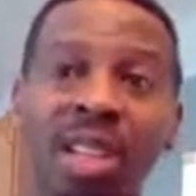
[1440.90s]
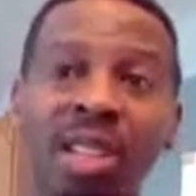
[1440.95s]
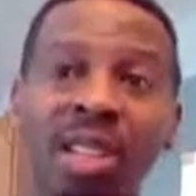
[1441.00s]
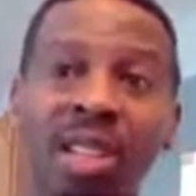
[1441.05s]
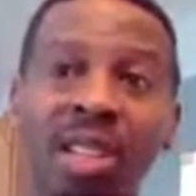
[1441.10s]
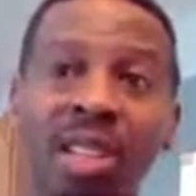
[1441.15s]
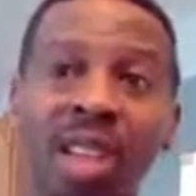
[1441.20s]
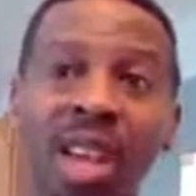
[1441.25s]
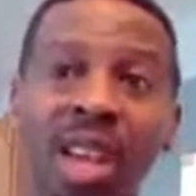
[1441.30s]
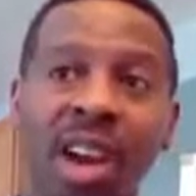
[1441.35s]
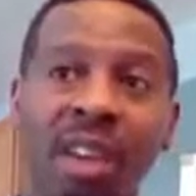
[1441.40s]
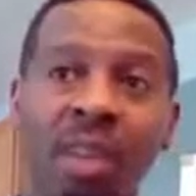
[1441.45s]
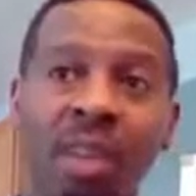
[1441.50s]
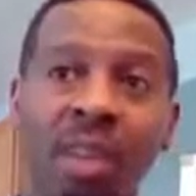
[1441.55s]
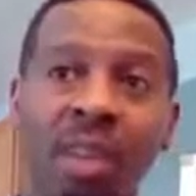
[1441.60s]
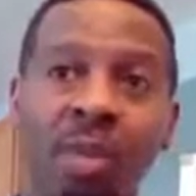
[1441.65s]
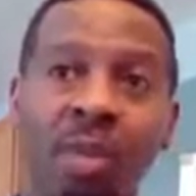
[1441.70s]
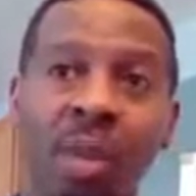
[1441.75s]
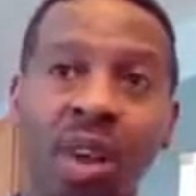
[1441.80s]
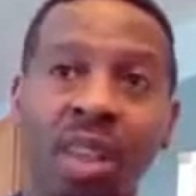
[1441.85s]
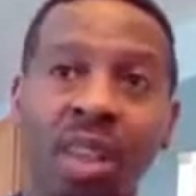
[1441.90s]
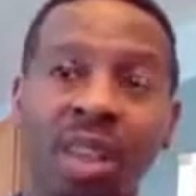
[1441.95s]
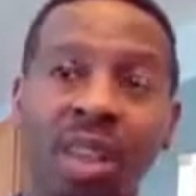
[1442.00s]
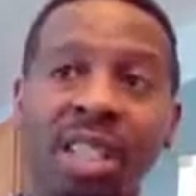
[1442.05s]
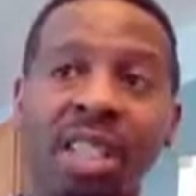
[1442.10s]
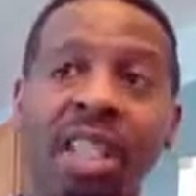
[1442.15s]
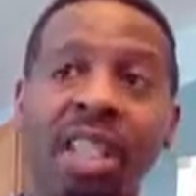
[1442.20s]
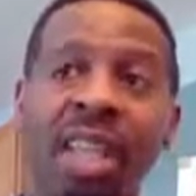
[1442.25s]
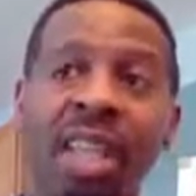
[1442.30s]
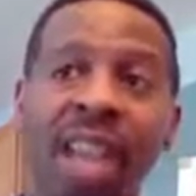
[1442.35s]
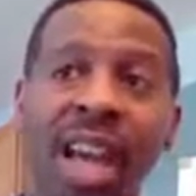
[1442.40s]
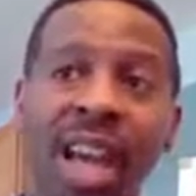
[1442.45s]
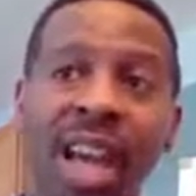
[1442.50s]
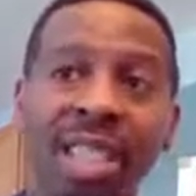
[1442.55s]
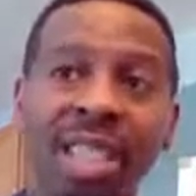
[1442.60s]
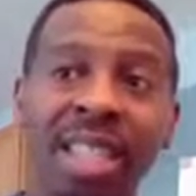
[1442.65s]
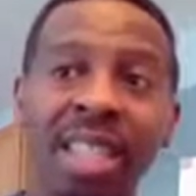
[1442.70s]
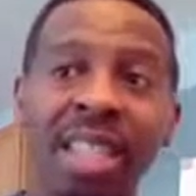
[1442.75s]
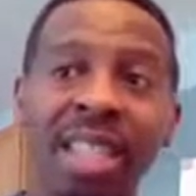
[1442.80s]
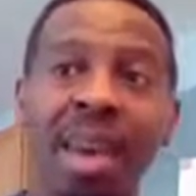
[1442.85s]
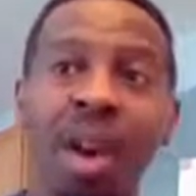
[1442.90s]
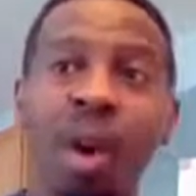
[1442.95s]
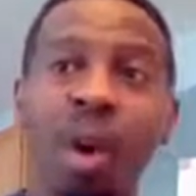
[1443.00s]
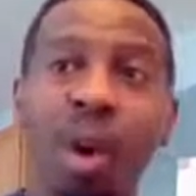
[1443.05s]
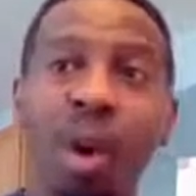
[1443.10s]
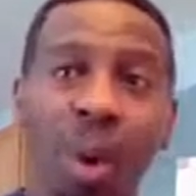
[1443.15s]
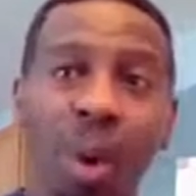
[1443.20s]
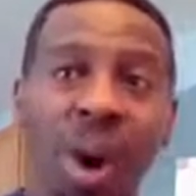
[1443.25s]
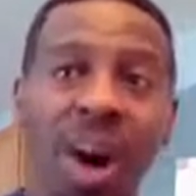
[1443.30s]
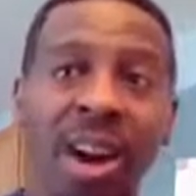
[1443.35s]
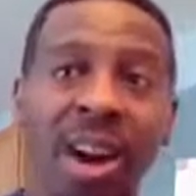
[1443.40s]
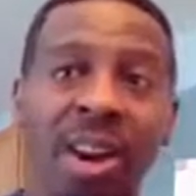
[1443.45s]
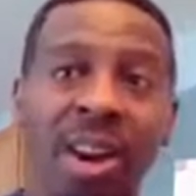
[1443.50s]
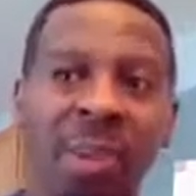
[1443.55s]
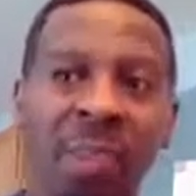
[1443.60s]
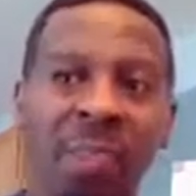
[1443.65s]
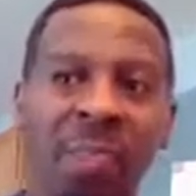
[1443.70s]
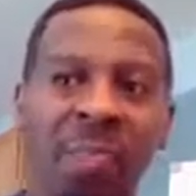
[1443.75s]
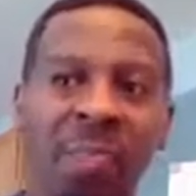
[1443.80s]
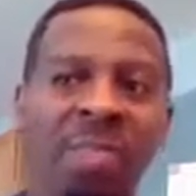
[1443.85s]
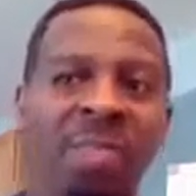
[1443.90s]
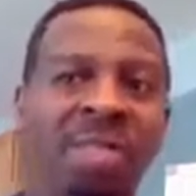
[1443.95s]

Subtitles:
into this area where there's less water.